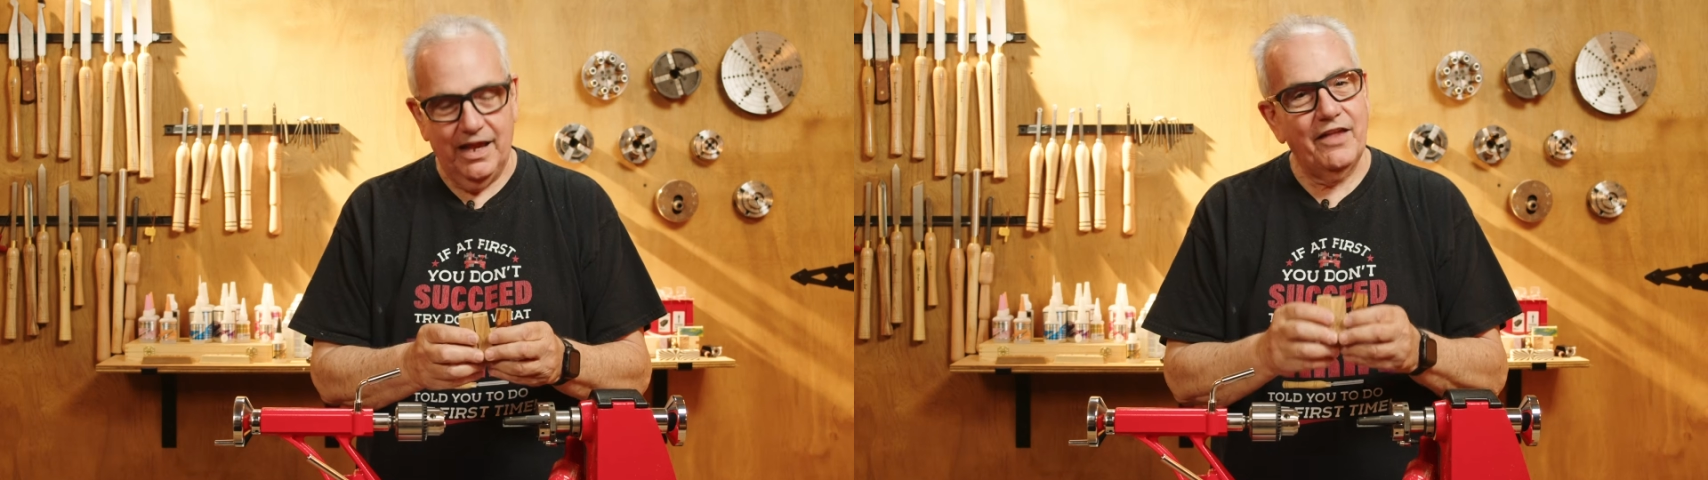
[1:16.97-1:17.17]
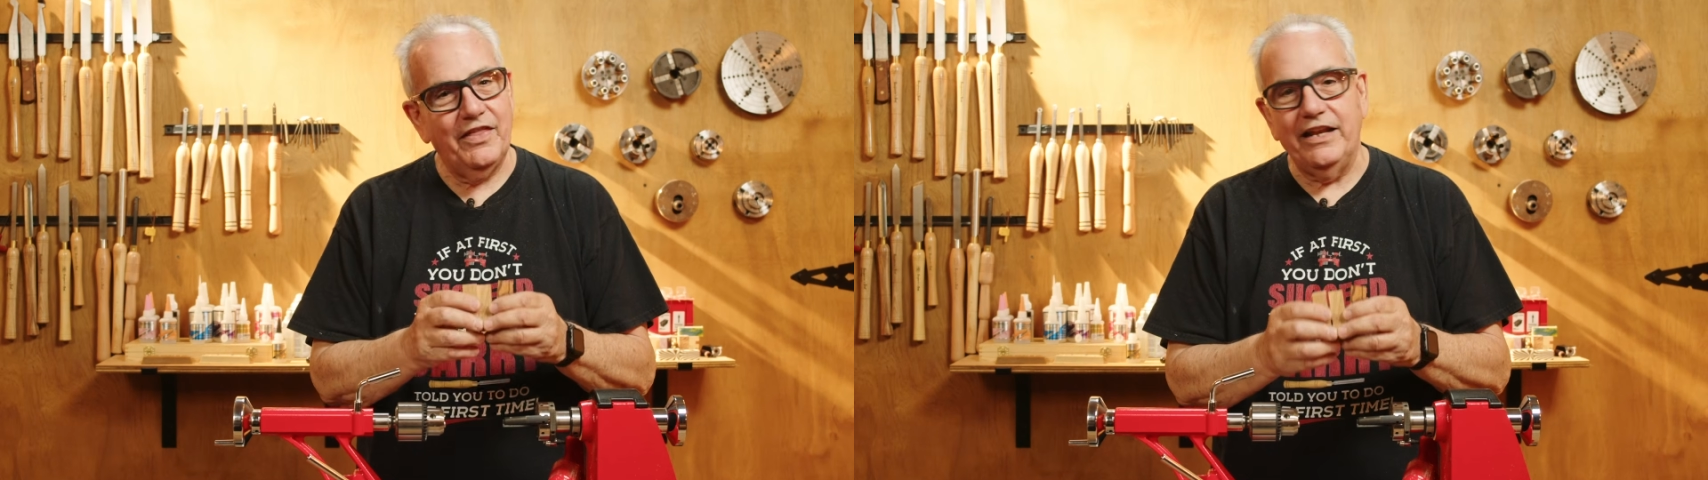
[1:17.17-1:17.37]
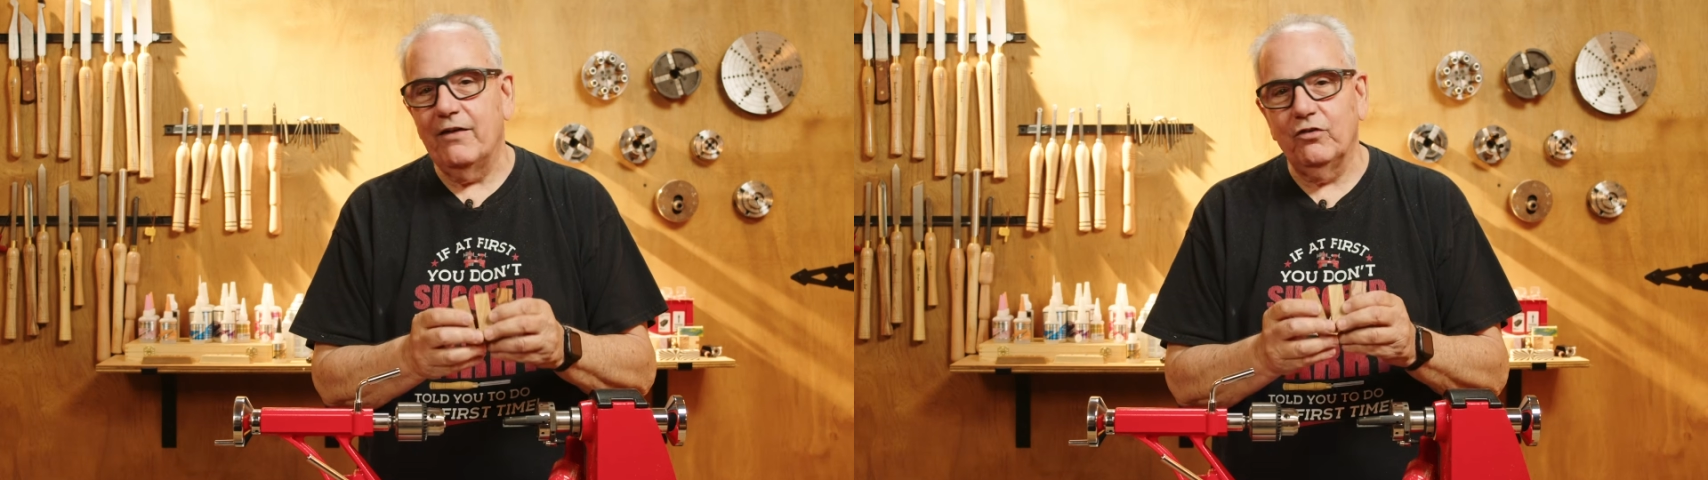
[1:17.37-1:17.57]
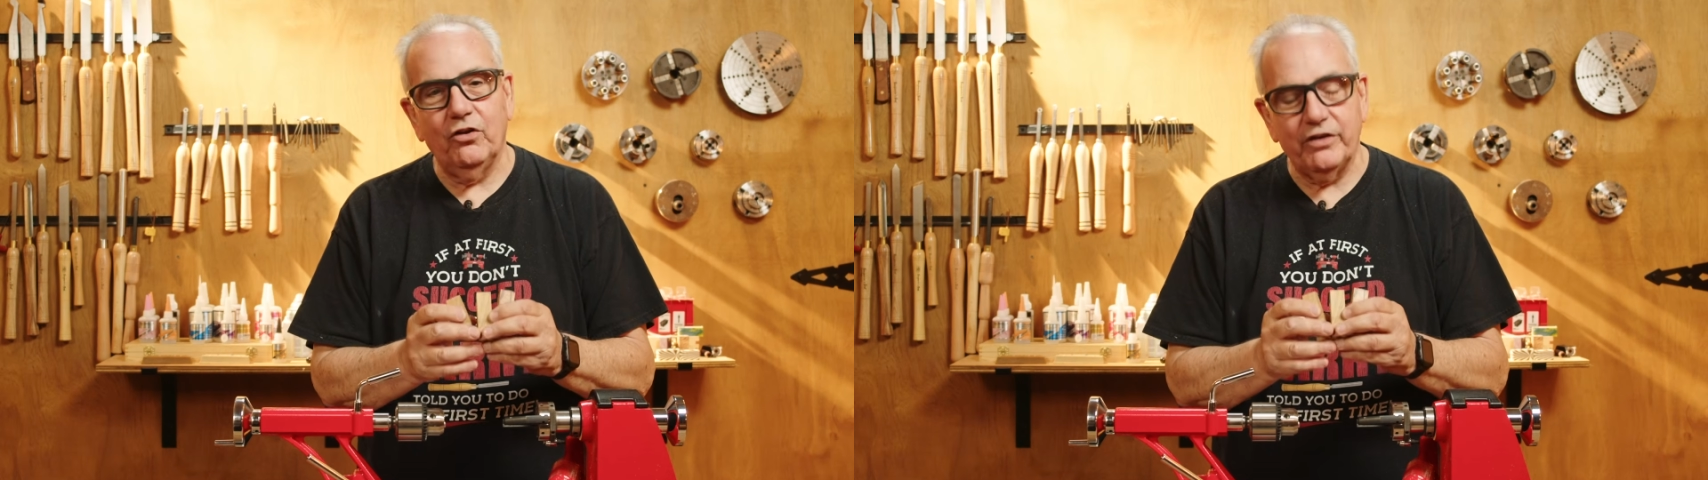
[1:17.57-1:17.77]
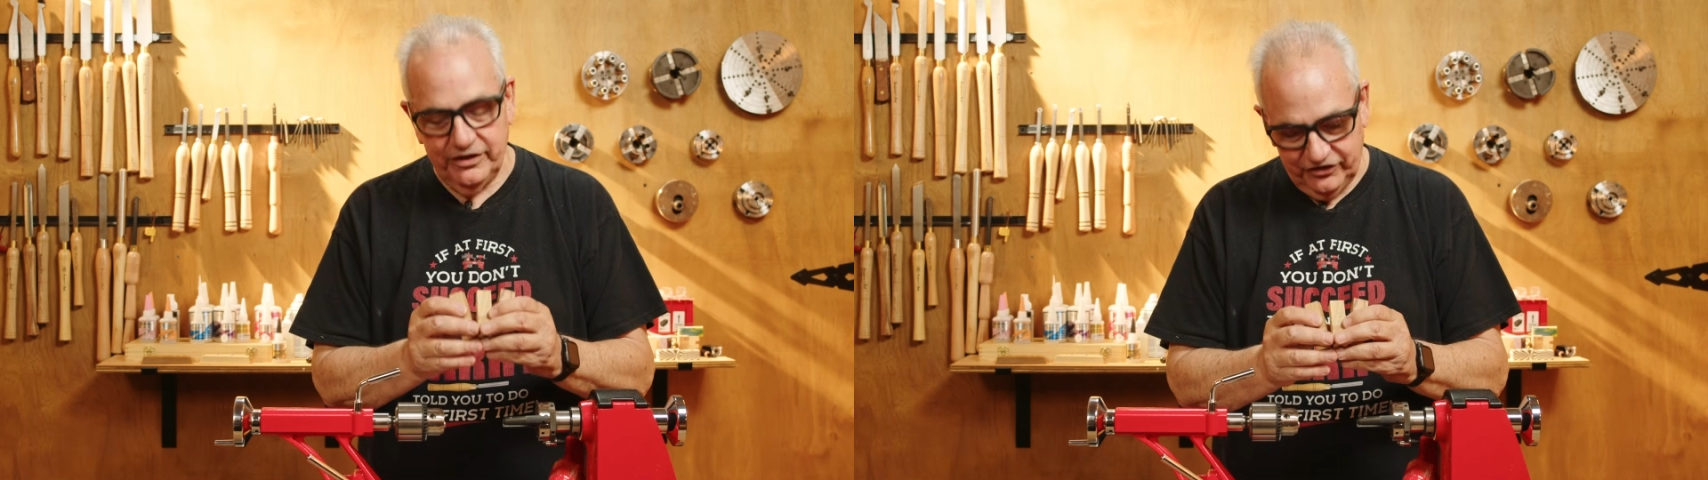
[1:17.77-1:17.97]
They never
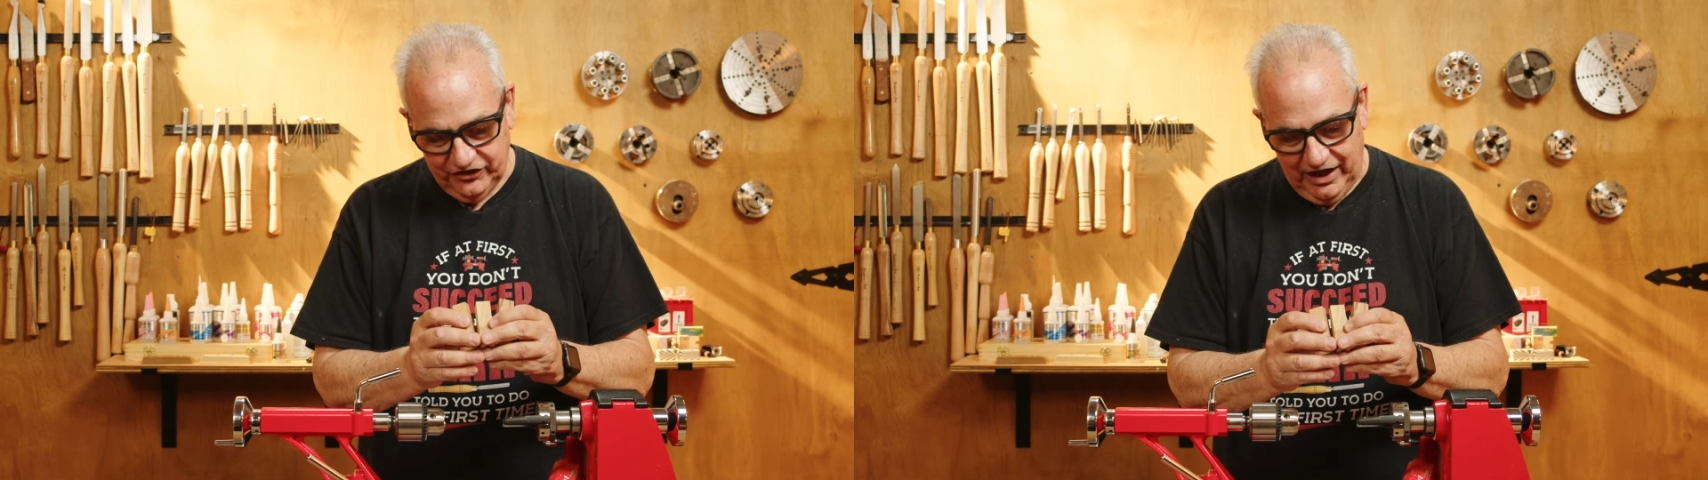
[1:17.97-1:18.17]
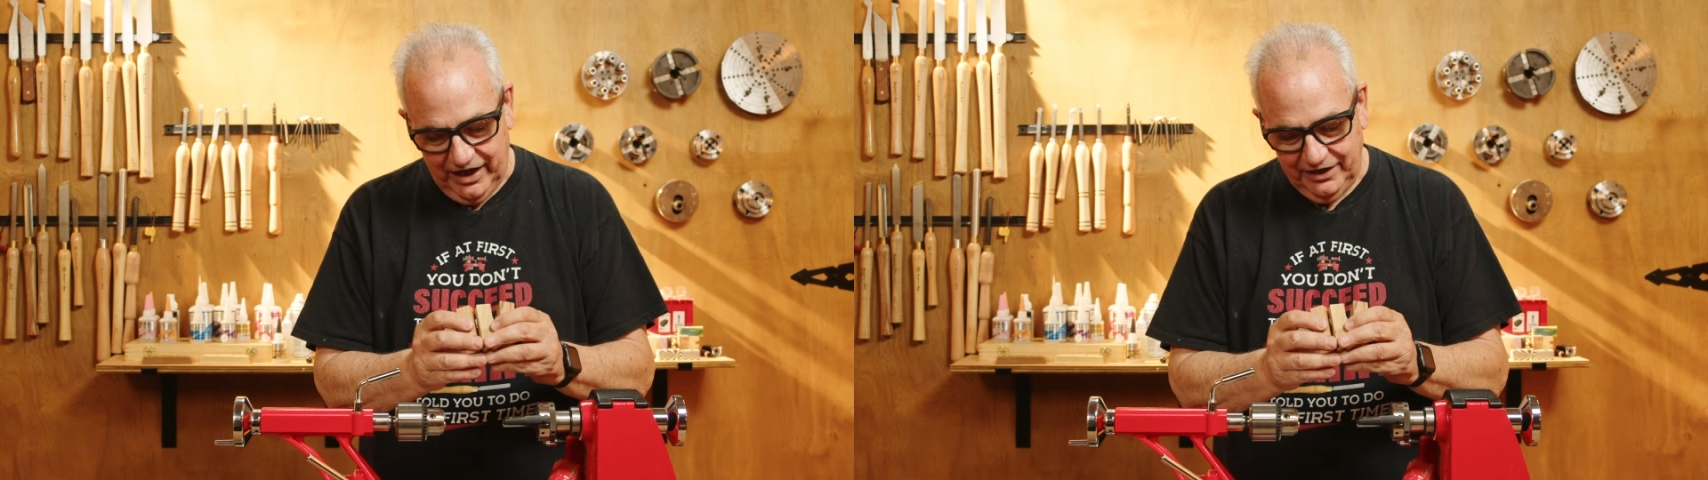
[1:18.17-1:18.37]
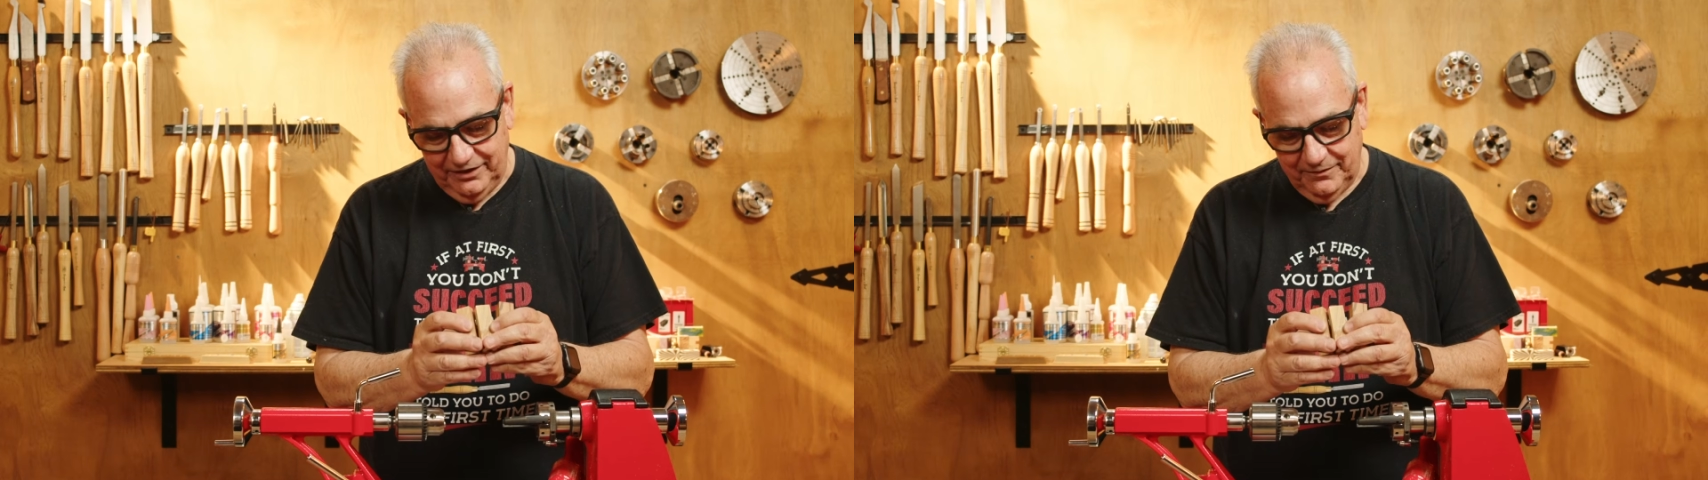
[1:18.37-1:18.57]
look inside.